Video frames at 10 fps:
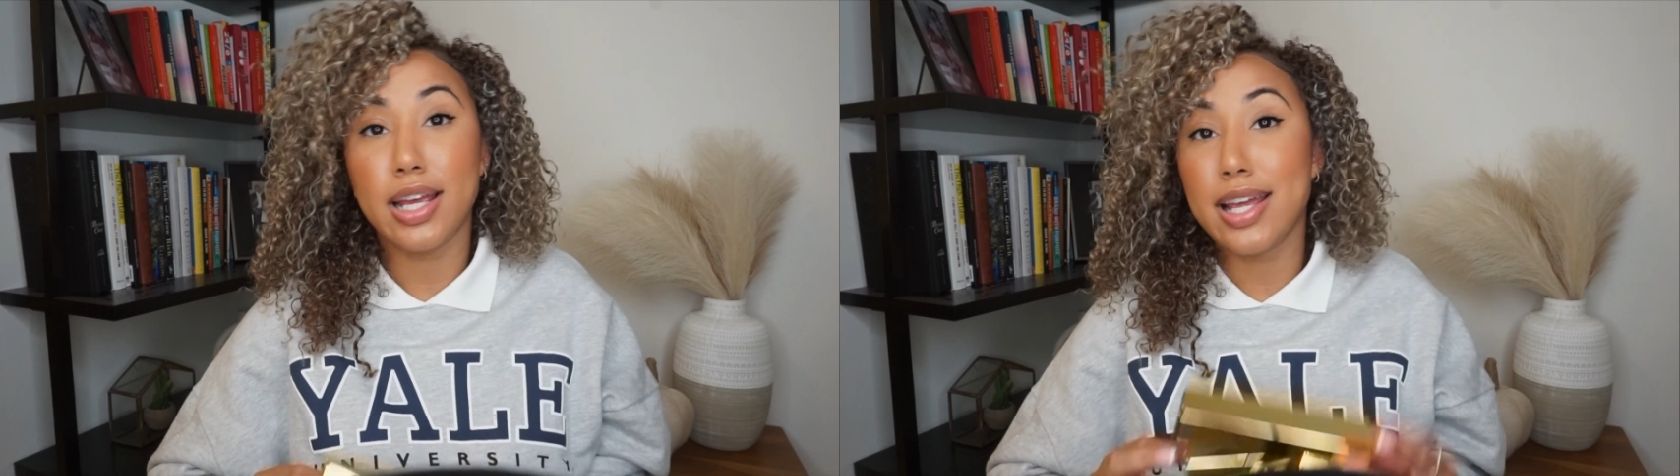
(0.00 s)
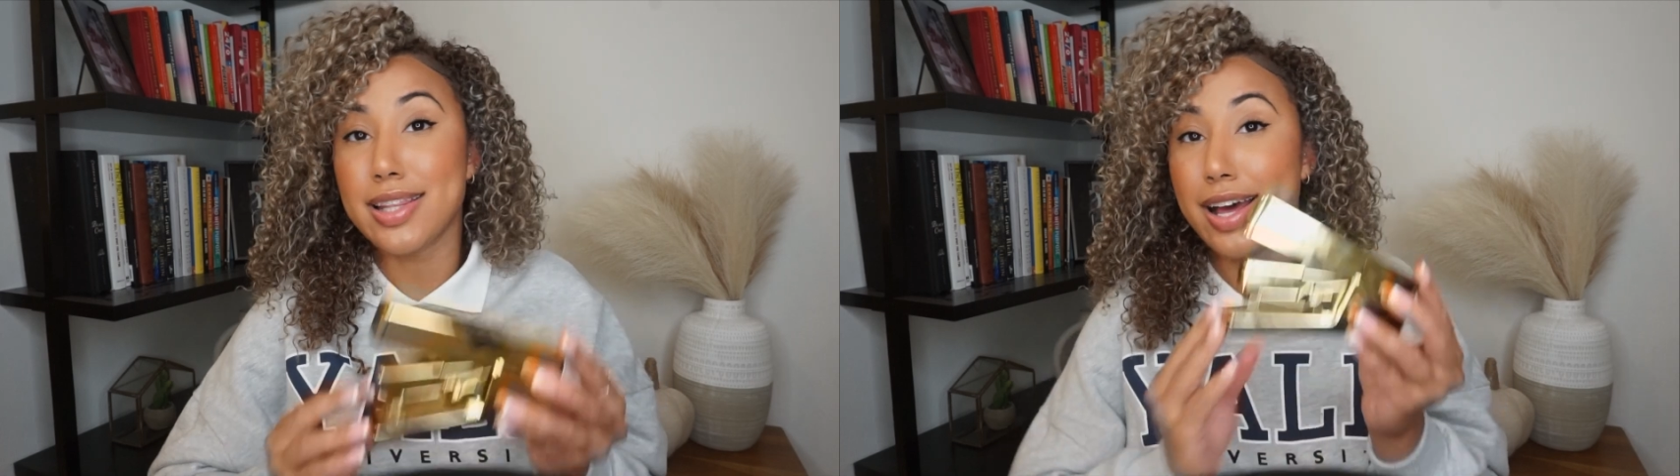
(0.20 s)

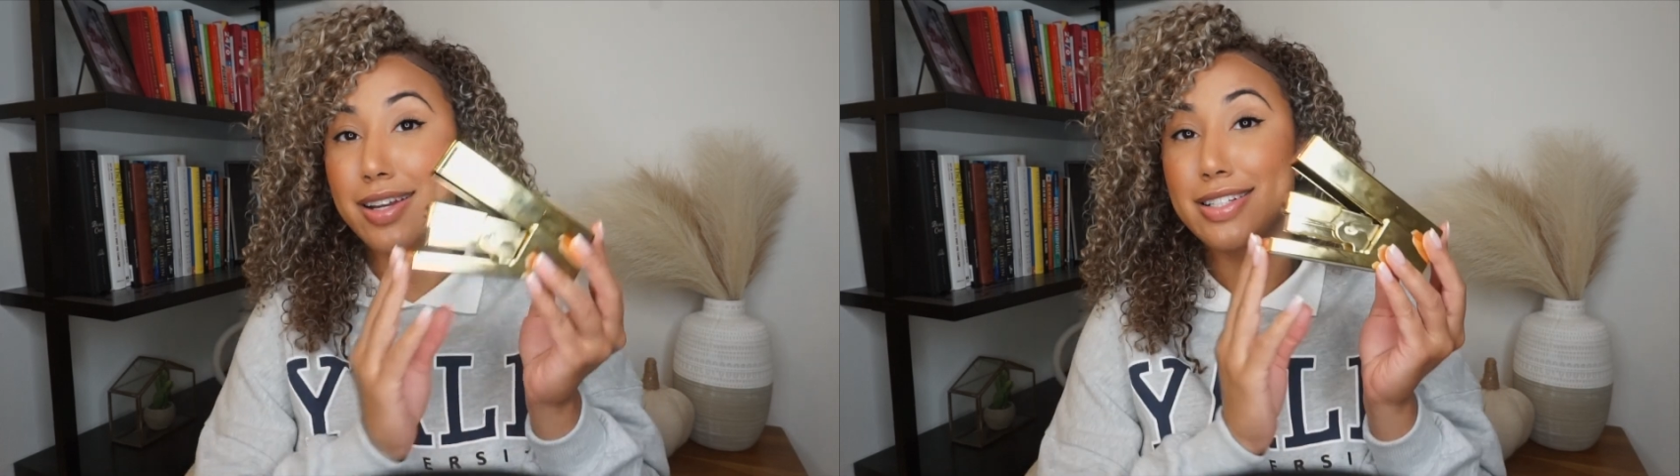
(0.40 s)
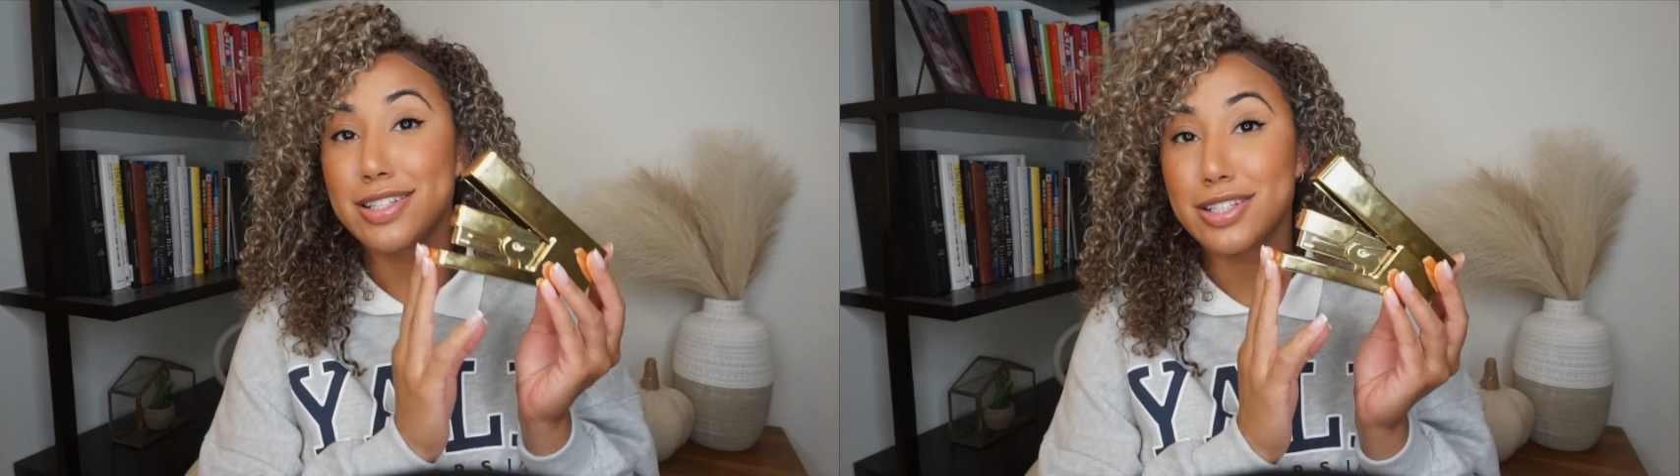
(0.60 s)
And that
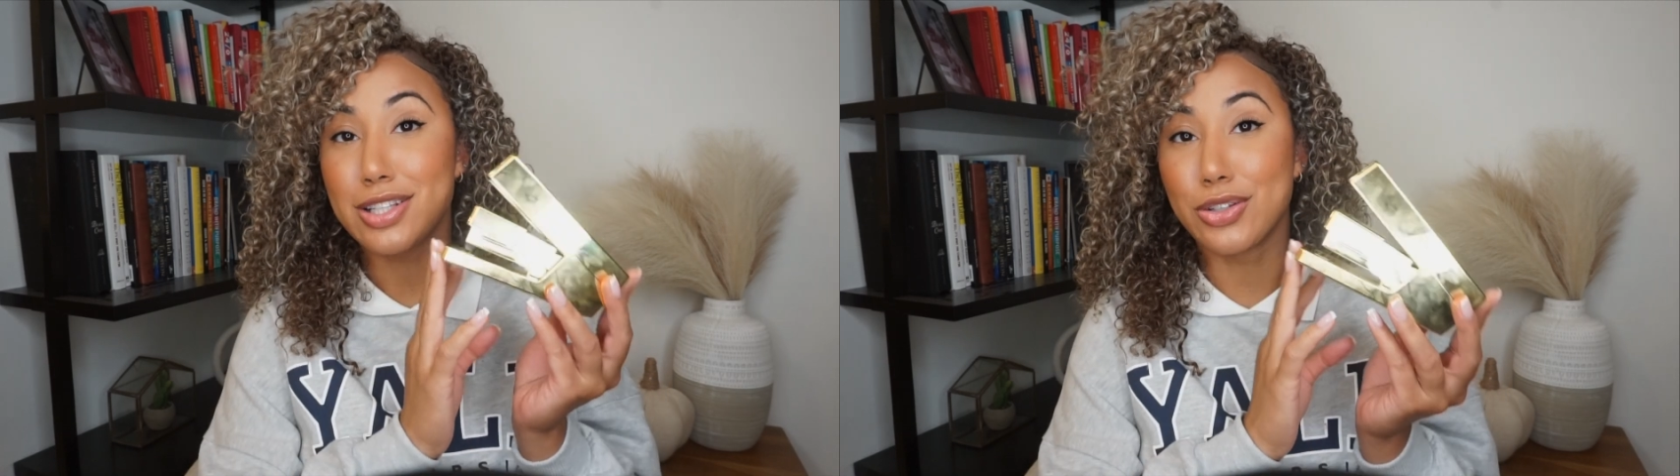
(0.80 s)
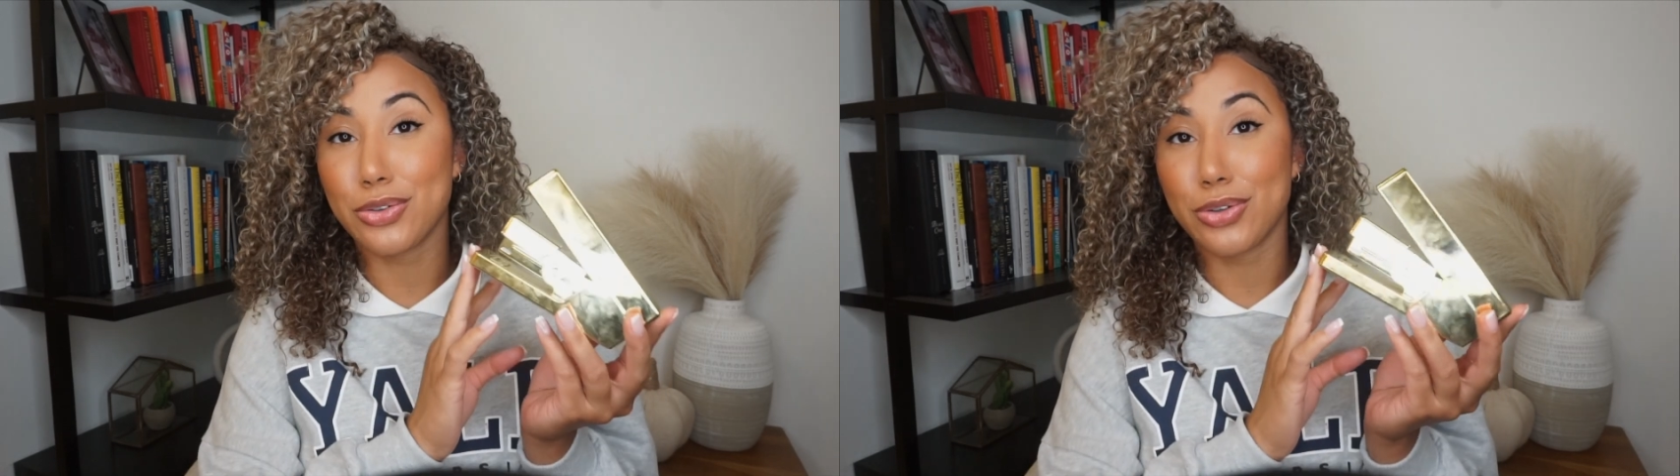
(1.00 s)
is this
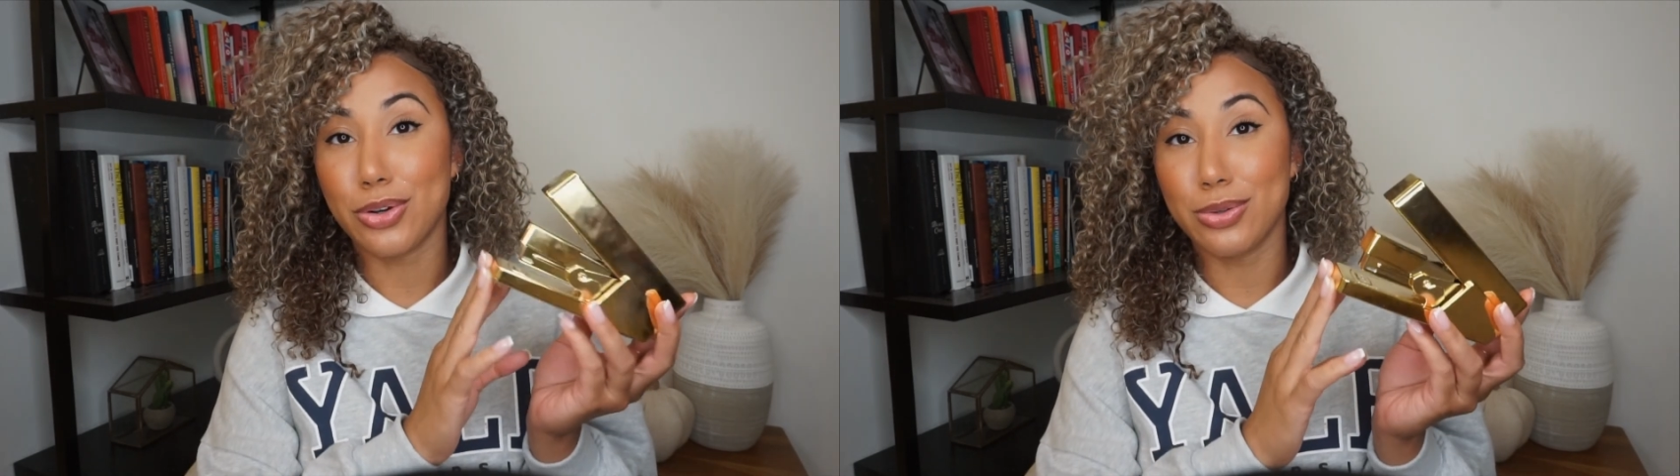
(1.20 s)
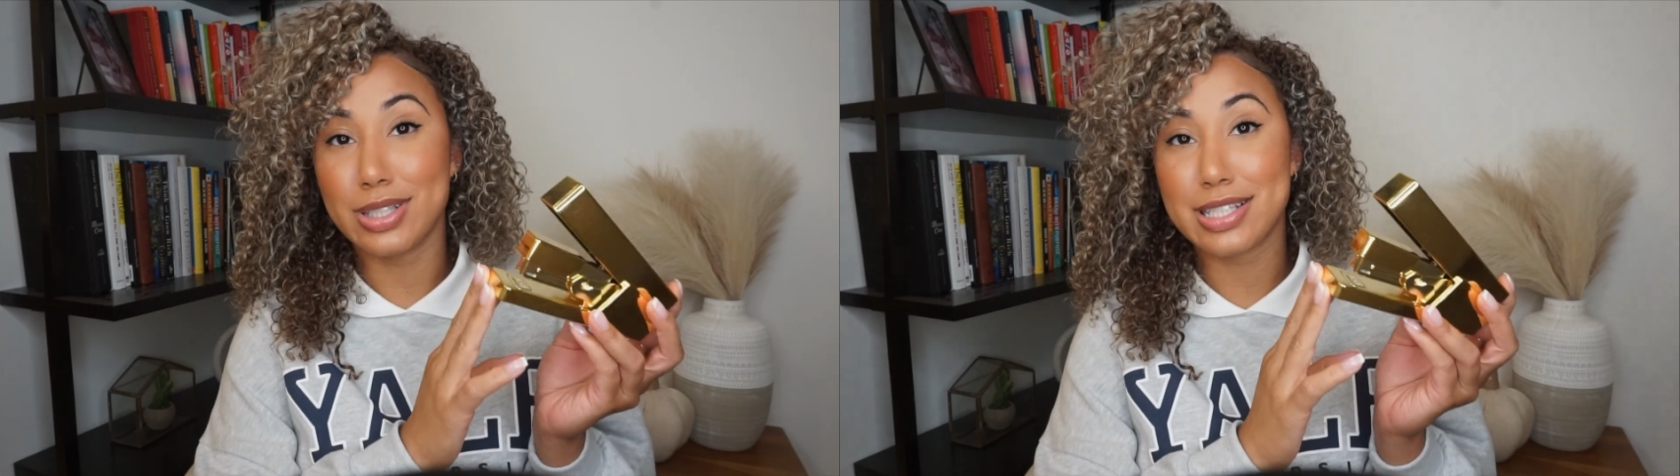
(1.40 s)
little
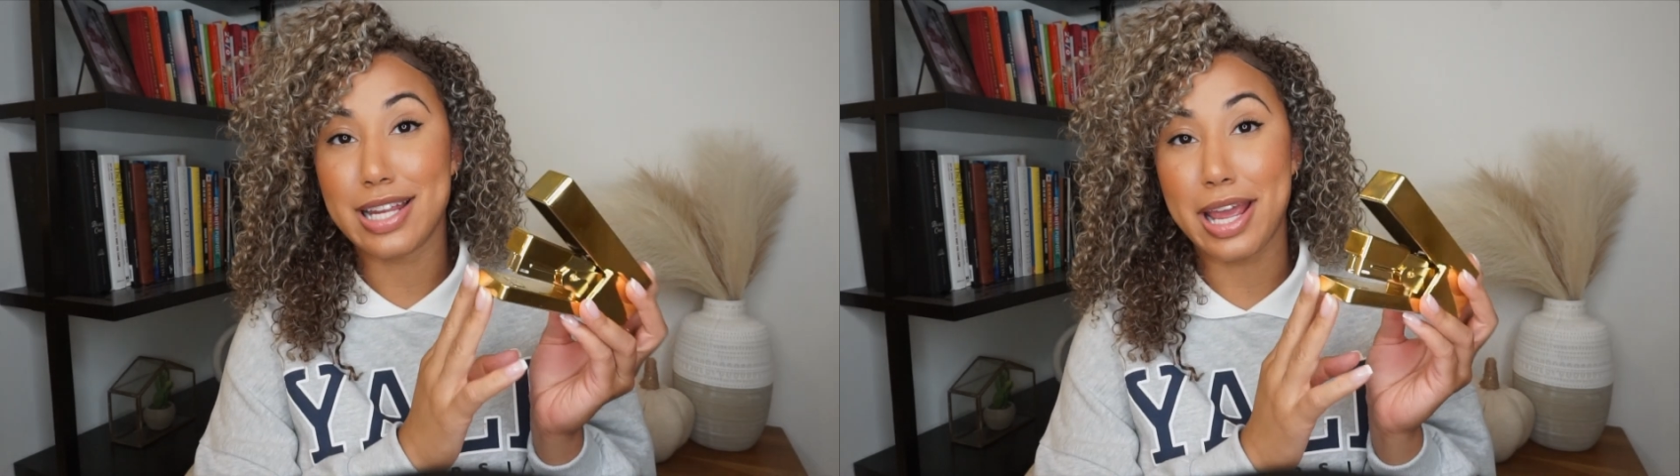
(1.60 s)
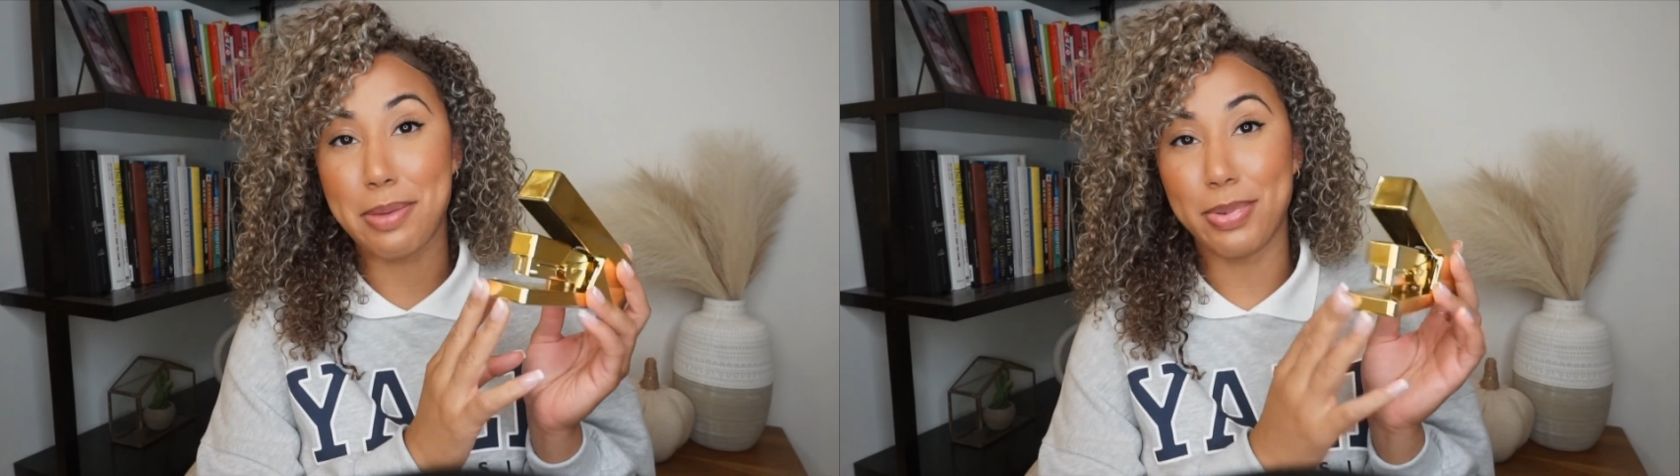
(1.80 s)
gold
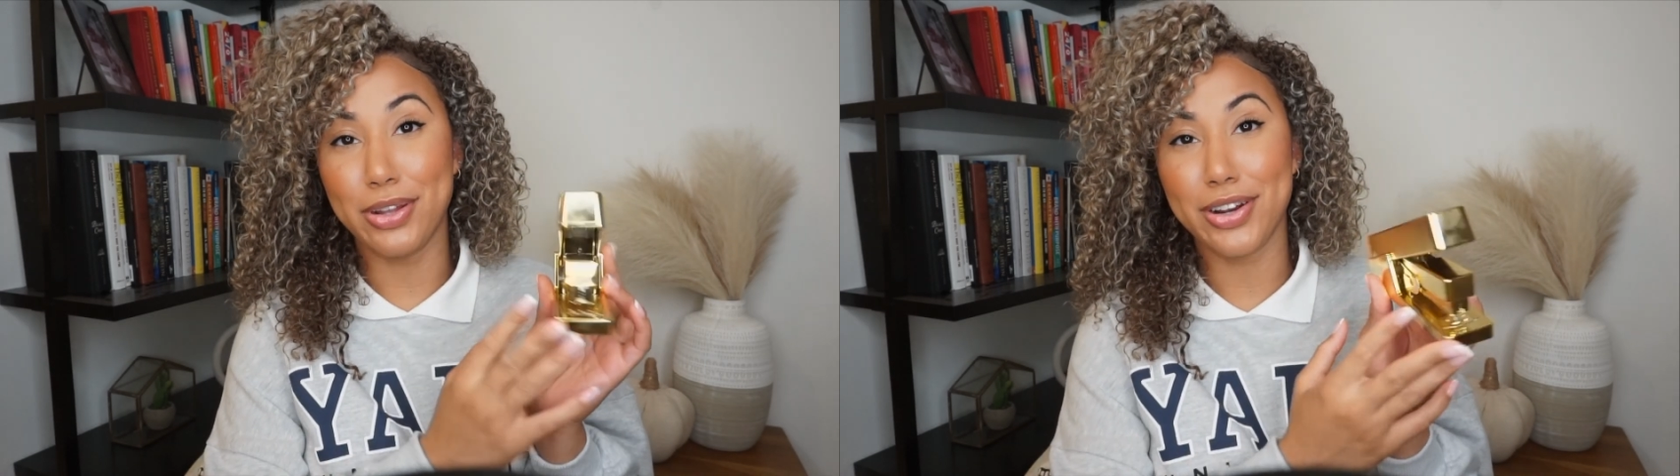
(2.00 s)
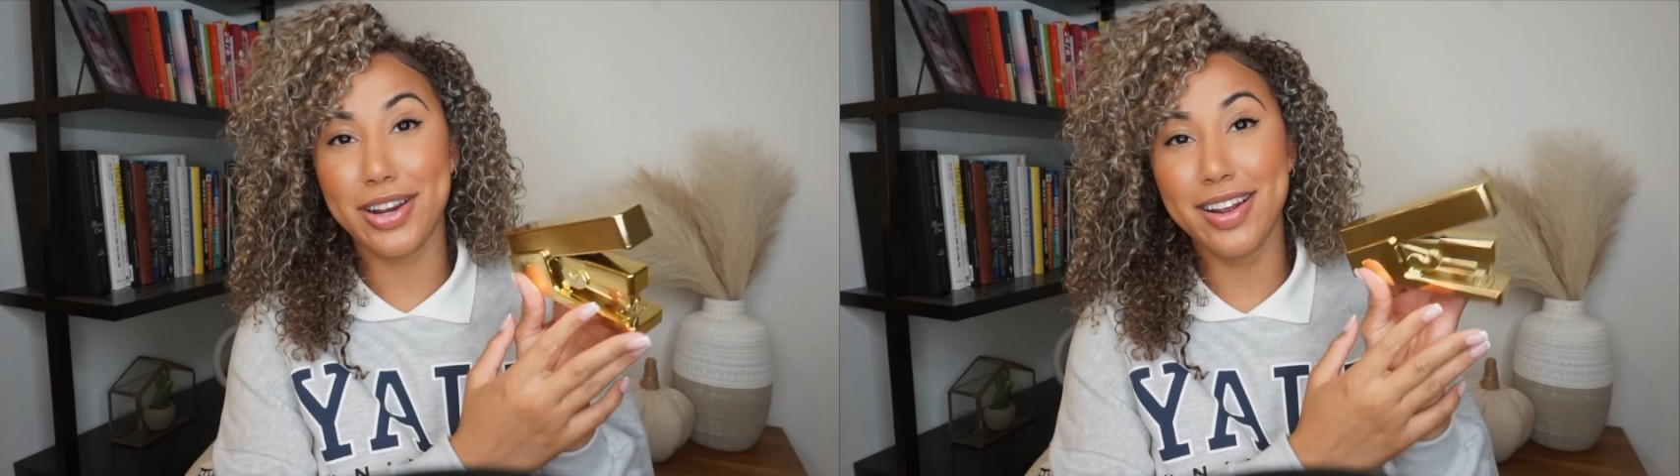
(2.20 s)

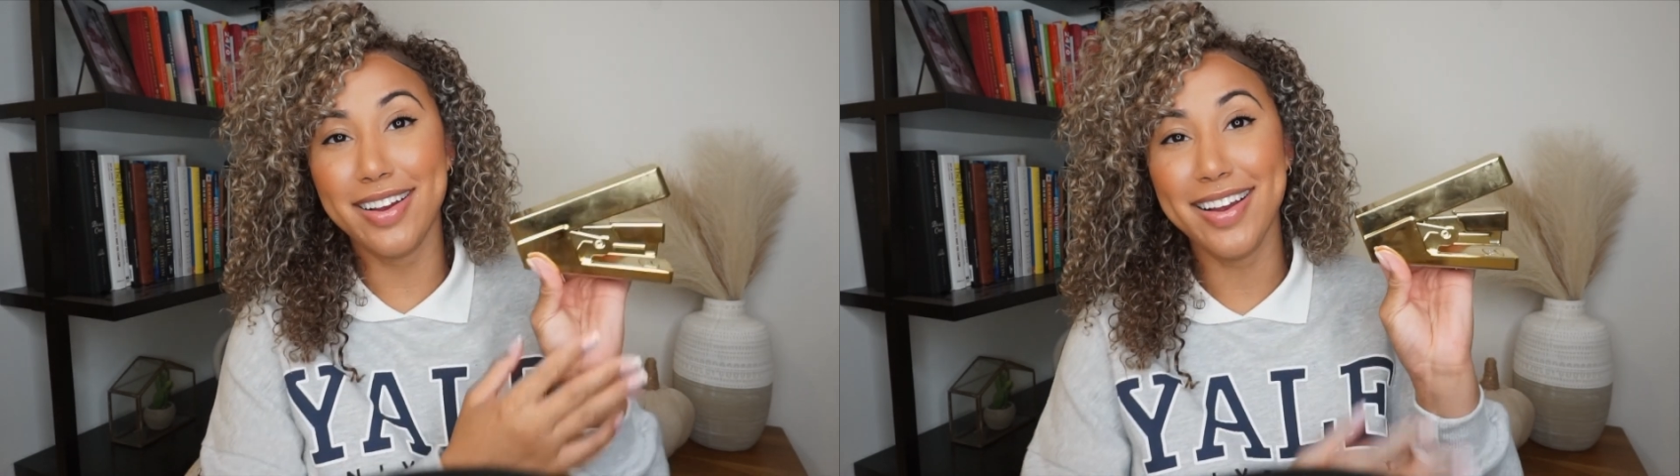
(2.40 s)
stapler.